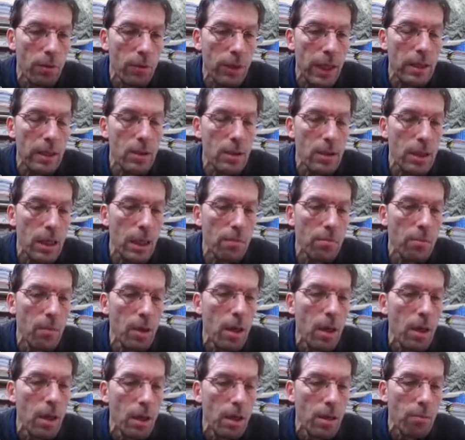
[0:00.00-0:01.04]
the same
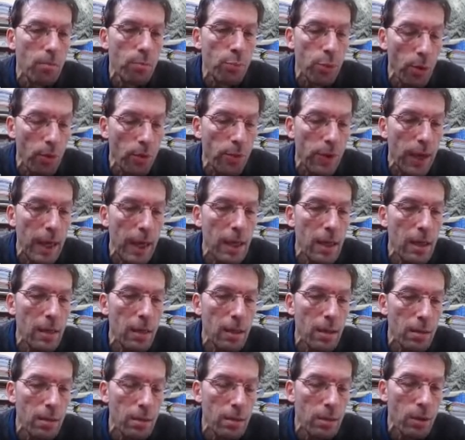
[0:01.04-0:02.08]
profile,
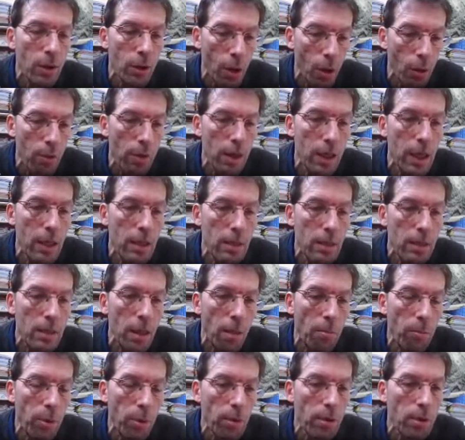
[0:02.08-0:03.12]
thoroughly
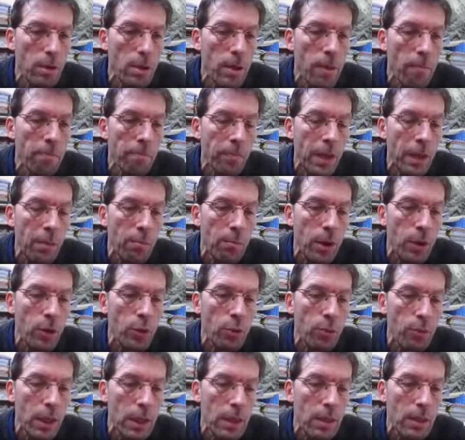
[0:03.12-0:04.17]
sampled,
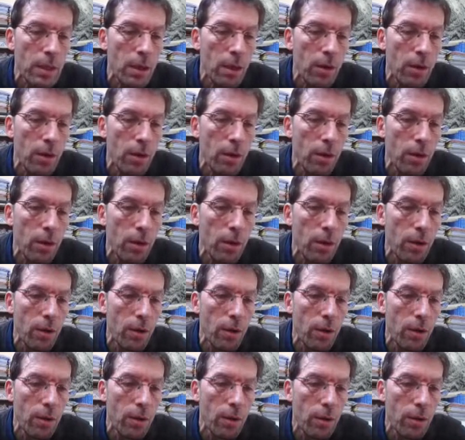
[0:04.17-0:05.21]
but with
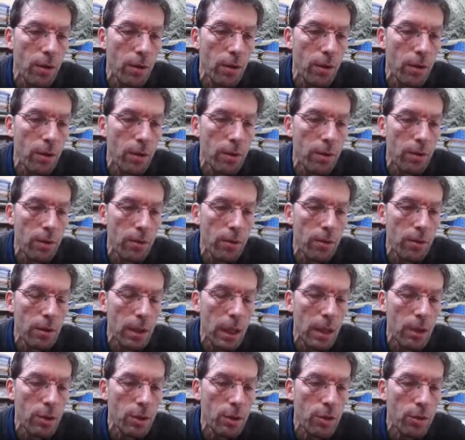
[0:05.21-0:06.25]
the
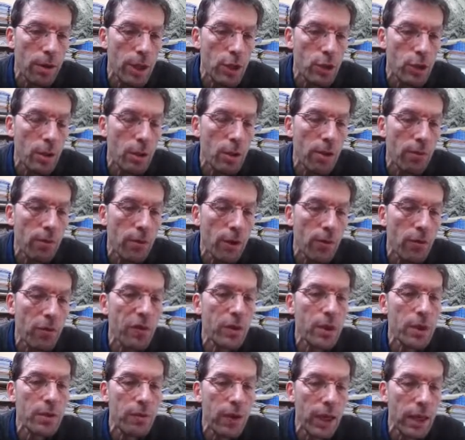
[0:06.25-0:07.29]
illustration of the
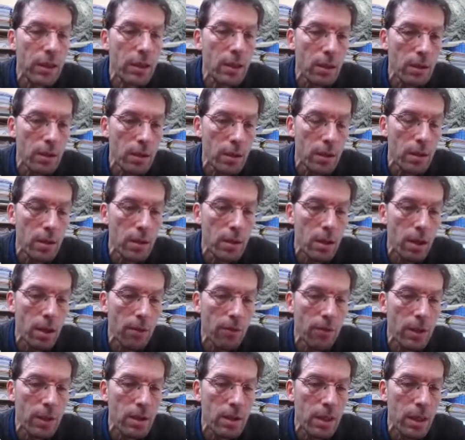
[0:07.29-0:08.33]
phosphate content
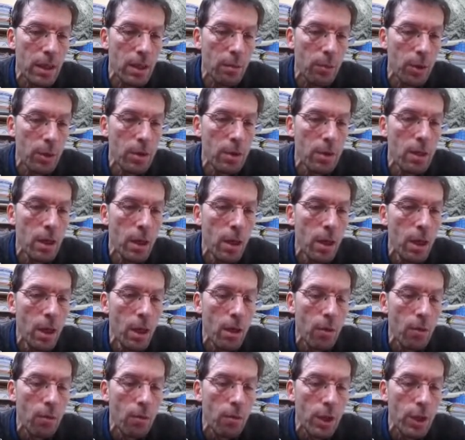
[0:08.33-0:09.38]
of the sediments,
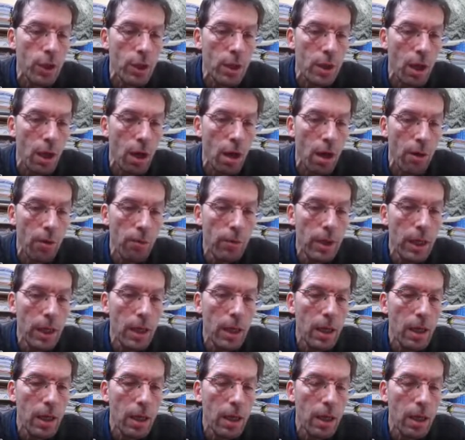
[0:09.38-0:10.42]
which are
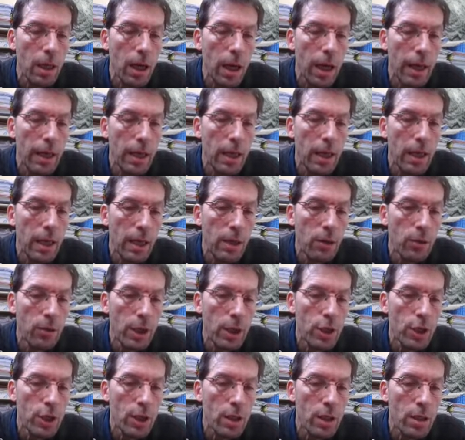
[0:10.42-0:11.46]
really highly
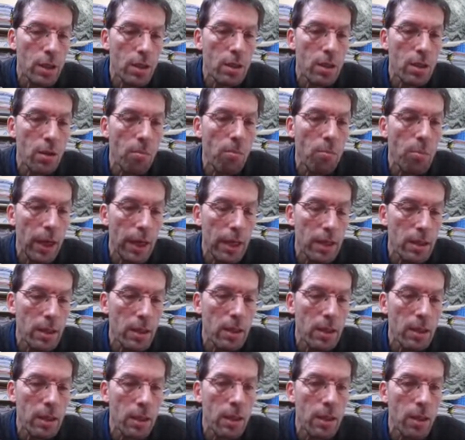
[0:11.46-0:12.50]
enriched in some
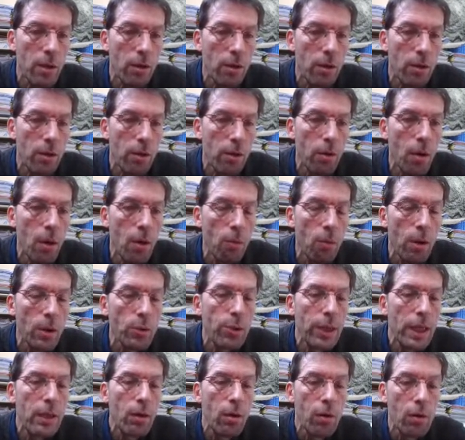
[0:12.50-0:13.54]
places in
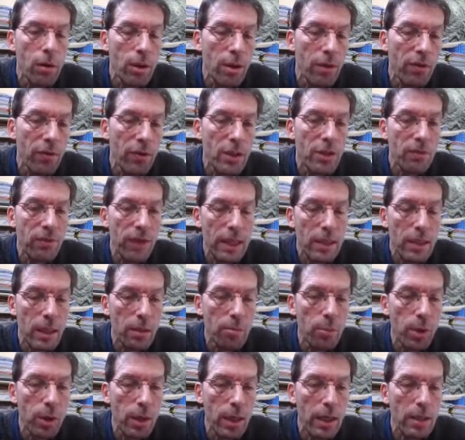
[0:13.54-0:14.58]
what we call the
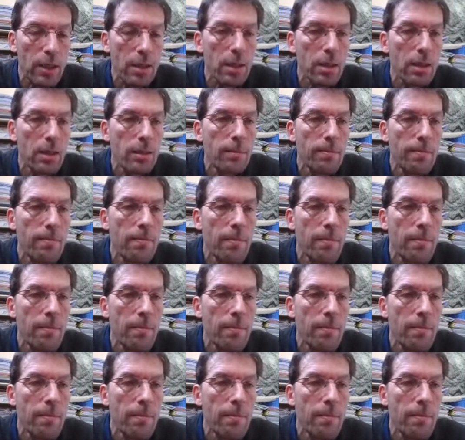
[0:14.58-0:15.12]
phosphatic pockets.